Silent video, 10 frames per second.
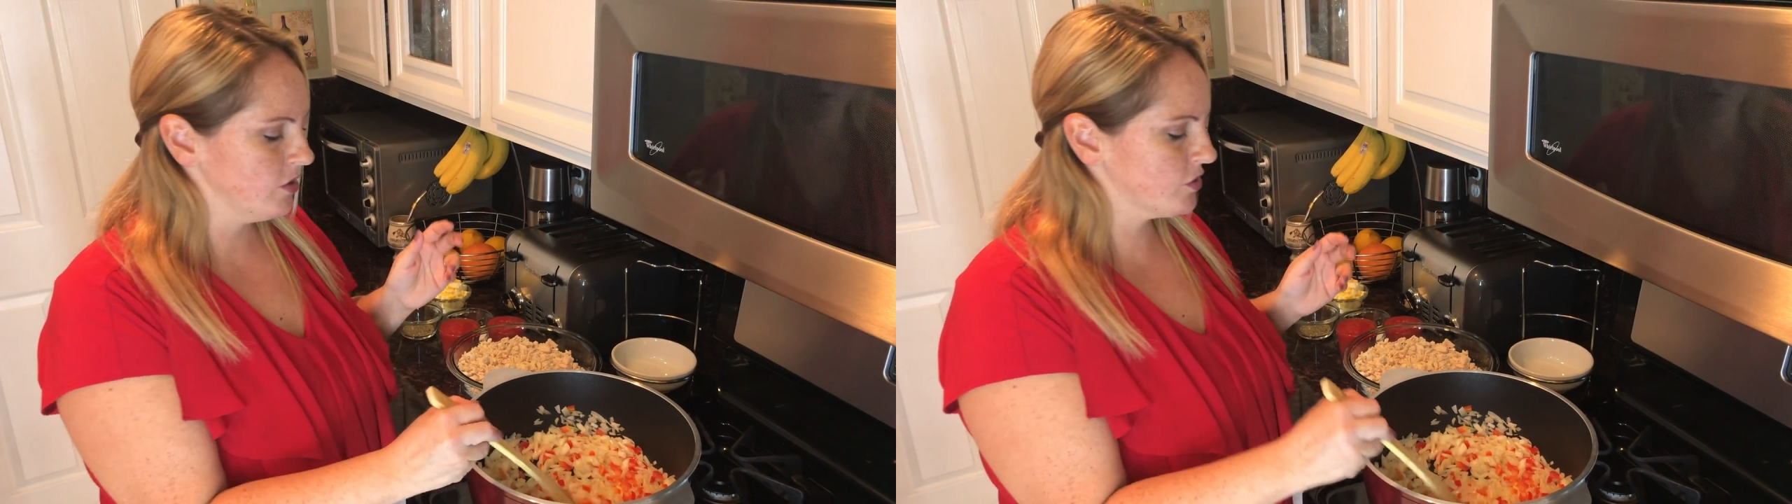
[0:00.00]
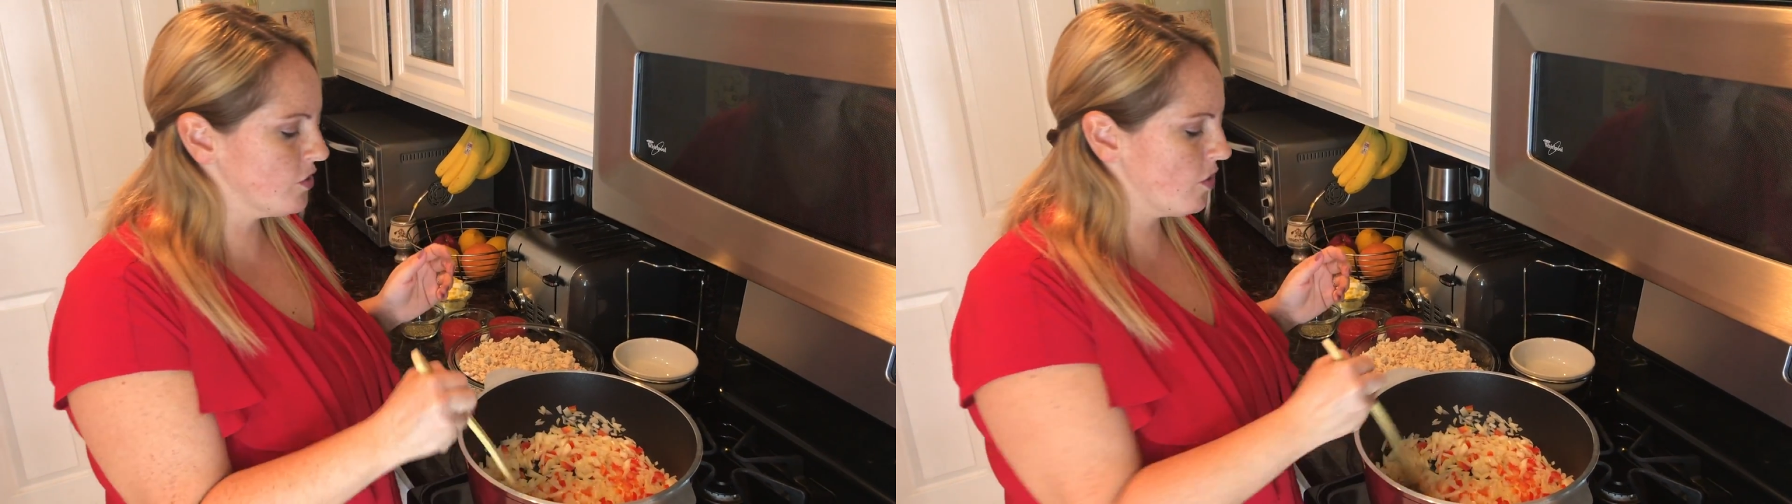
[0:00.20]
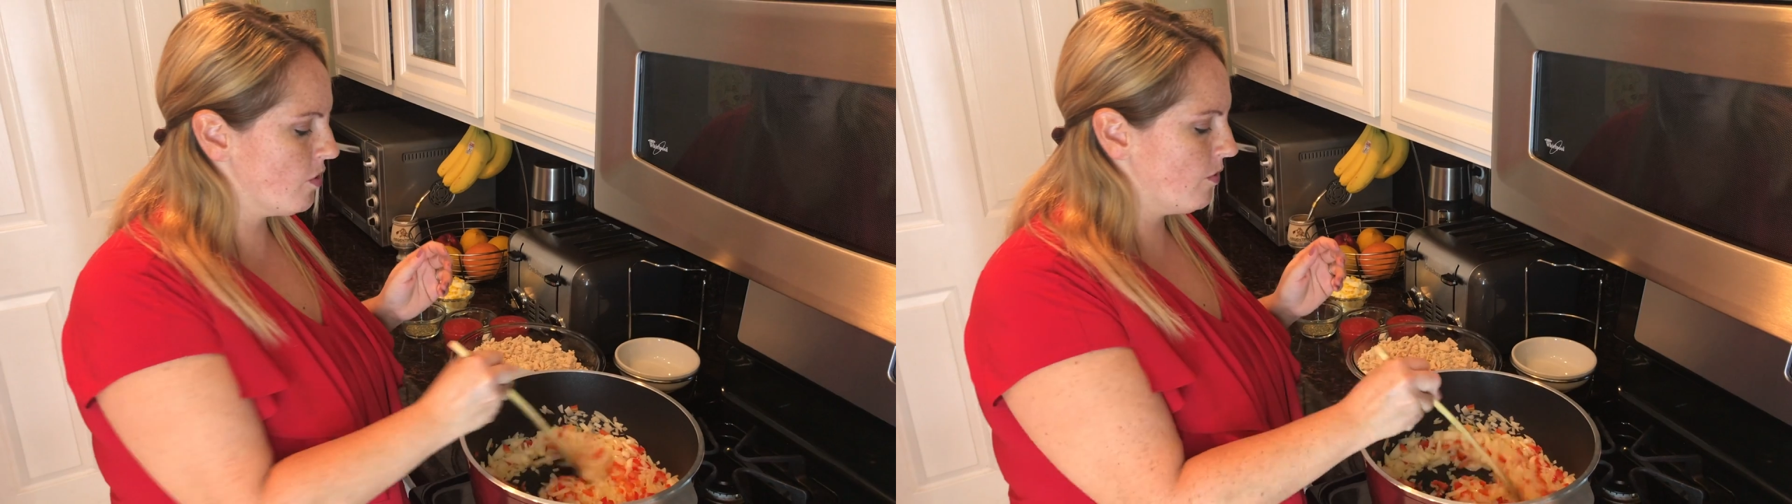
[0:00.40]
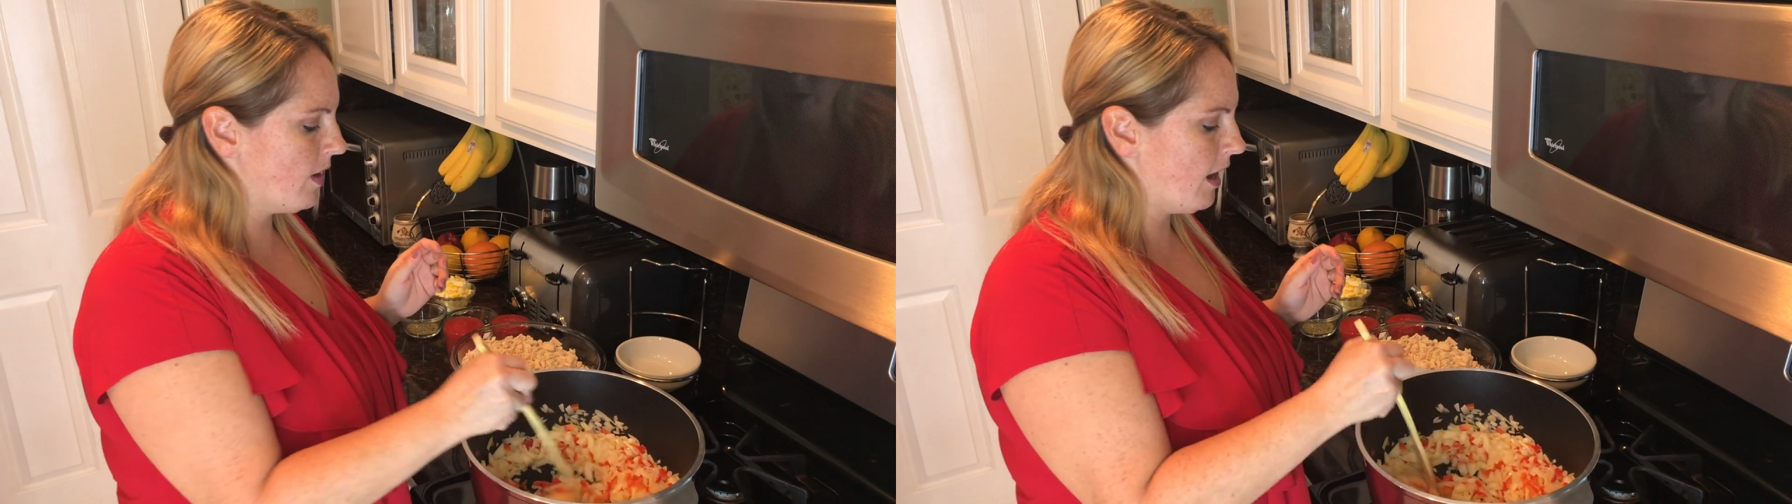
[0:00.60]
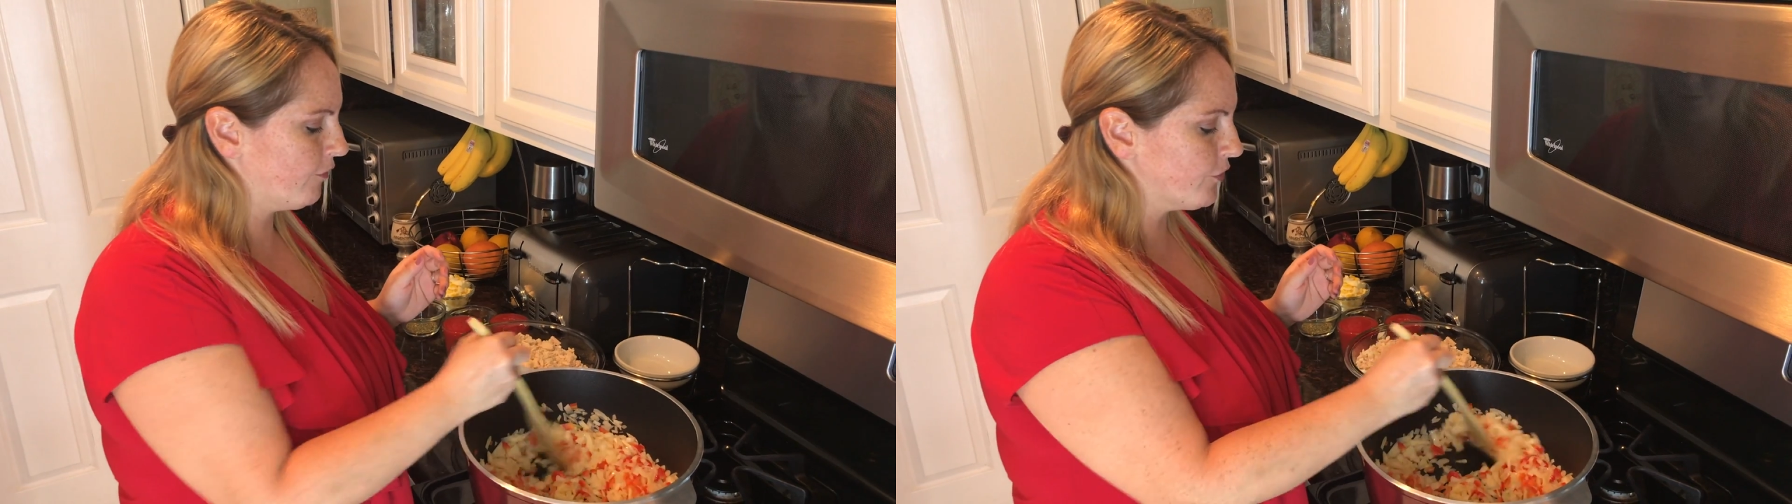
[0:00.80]
So
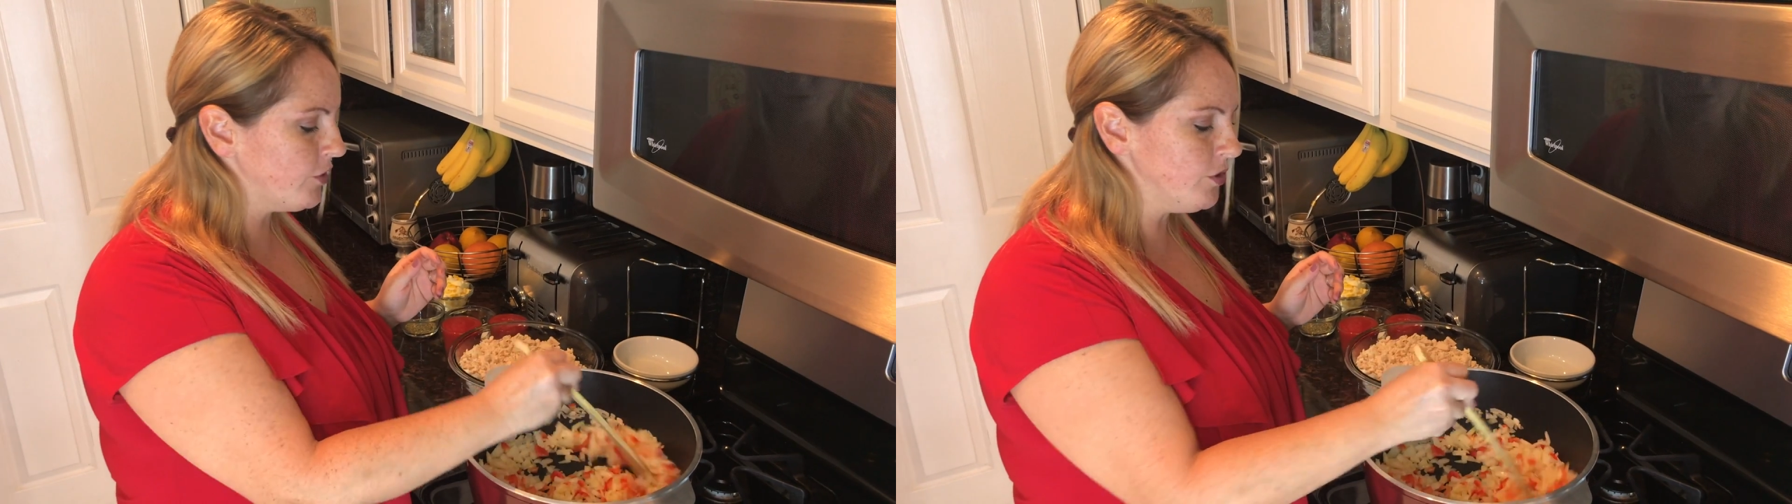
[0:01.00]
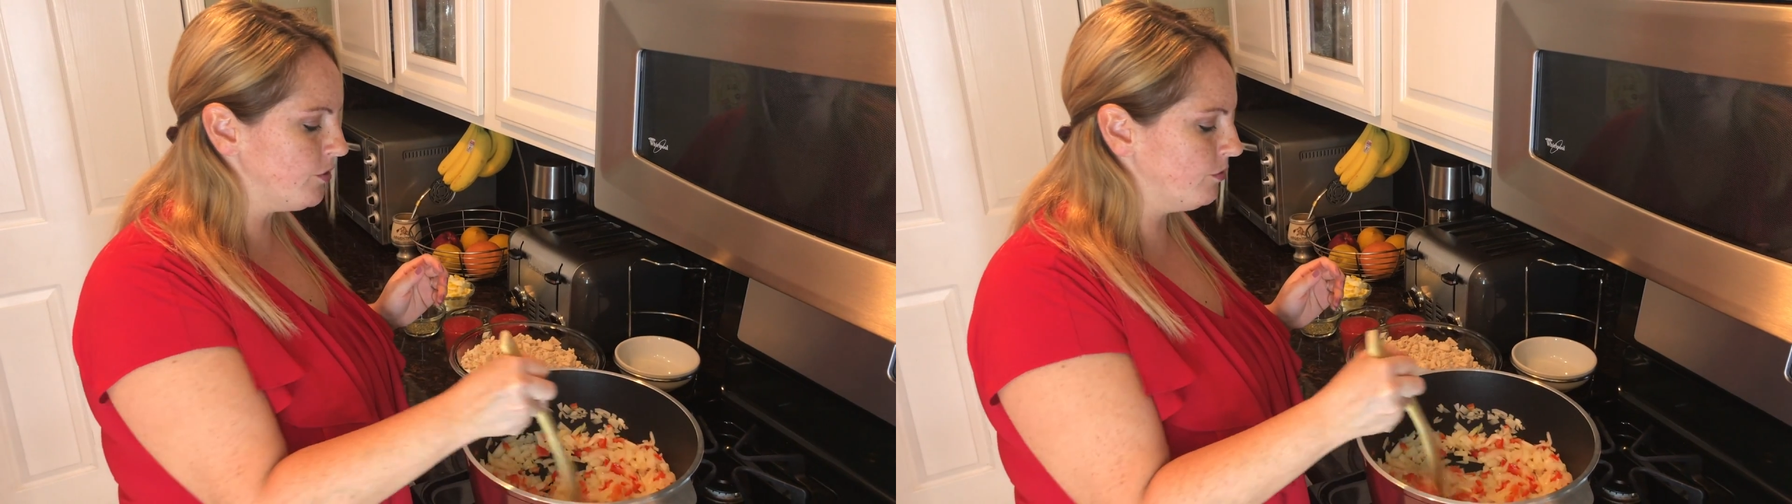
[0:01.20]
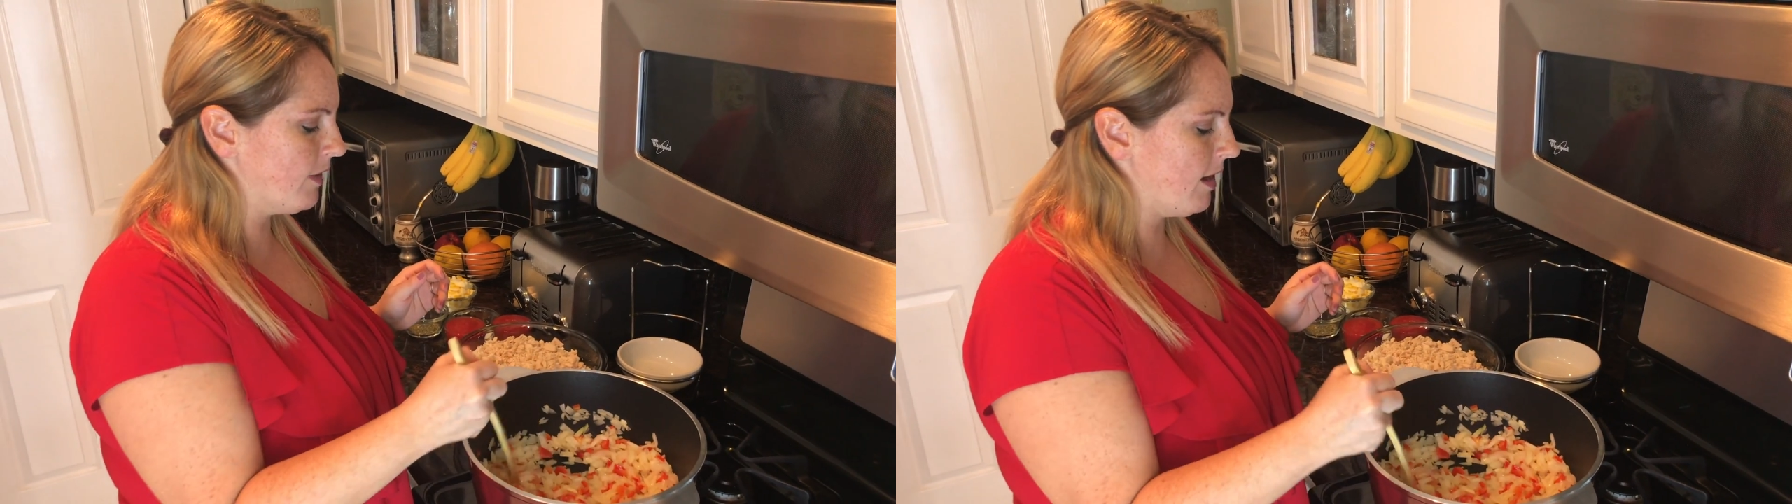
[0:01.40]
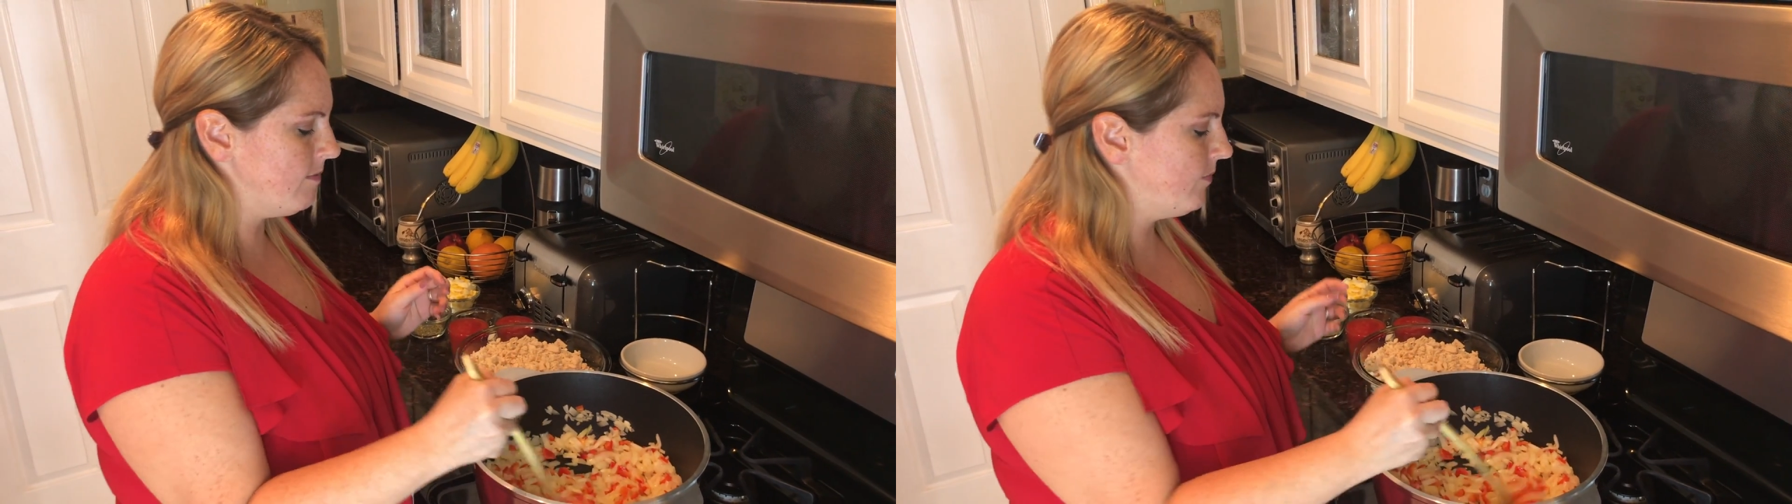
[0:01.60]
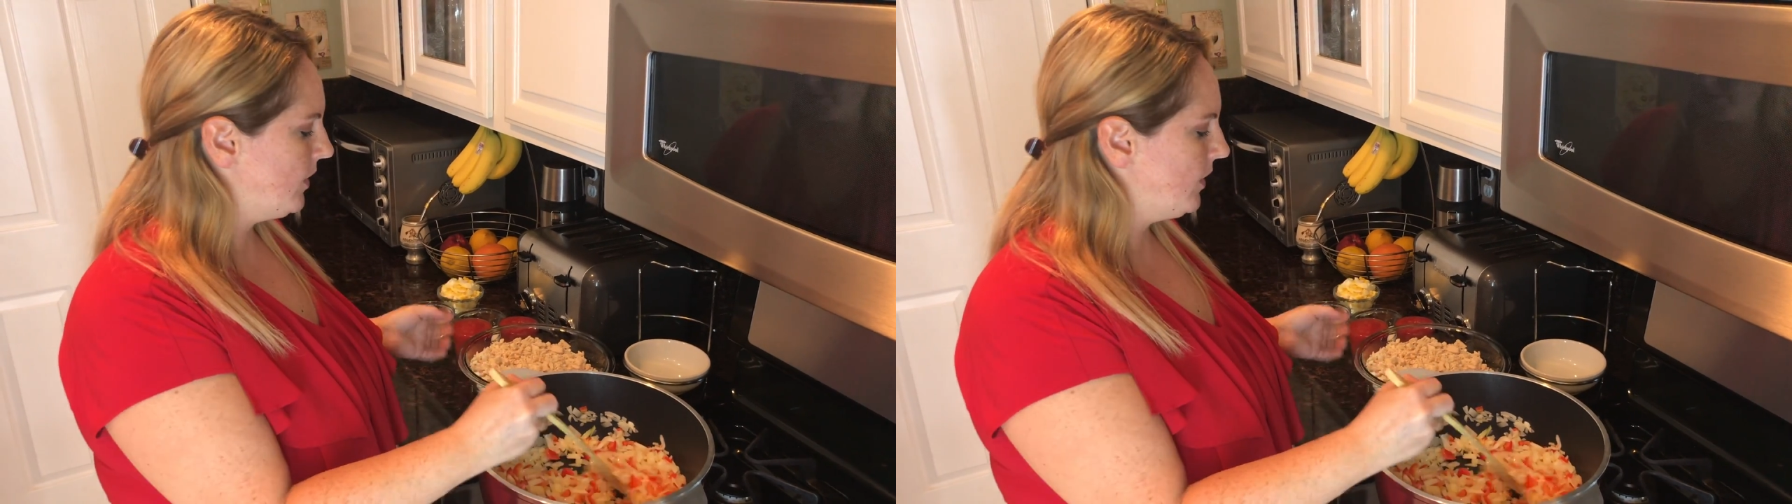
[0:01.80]
after you do that,